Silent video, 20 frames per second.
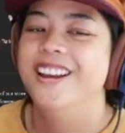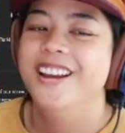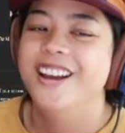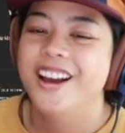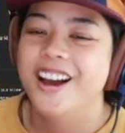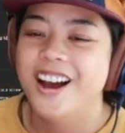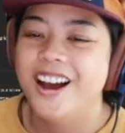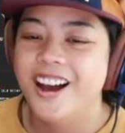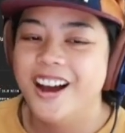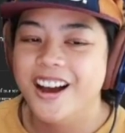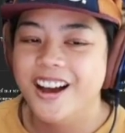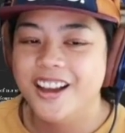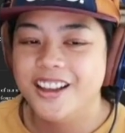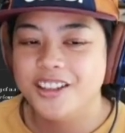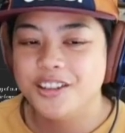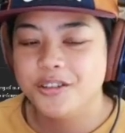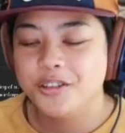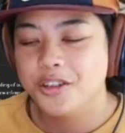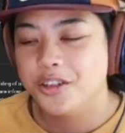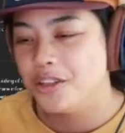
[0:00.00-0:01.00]

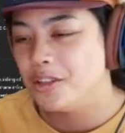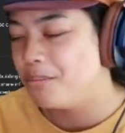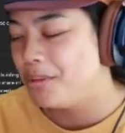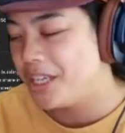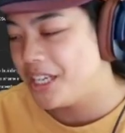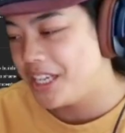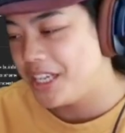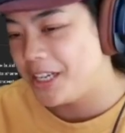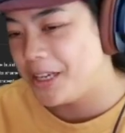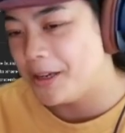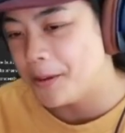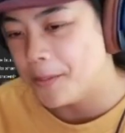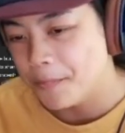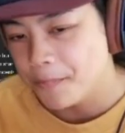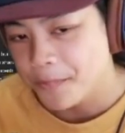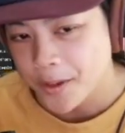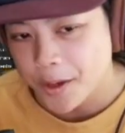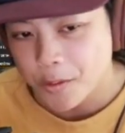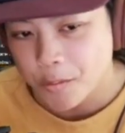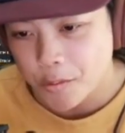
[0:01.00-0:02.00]
You could be
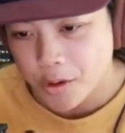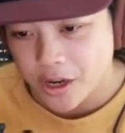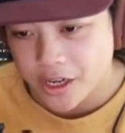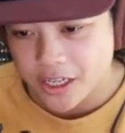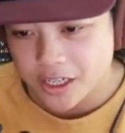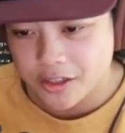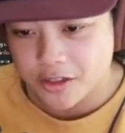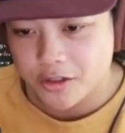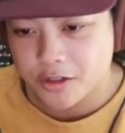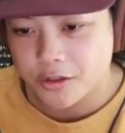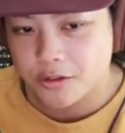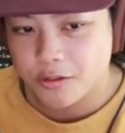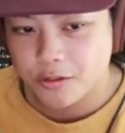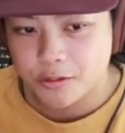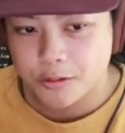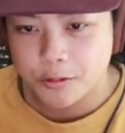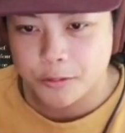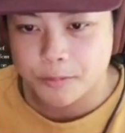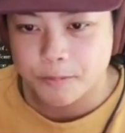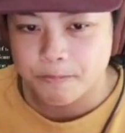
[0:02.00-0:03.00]
wanting
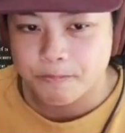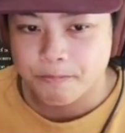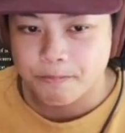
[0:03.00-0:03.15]
to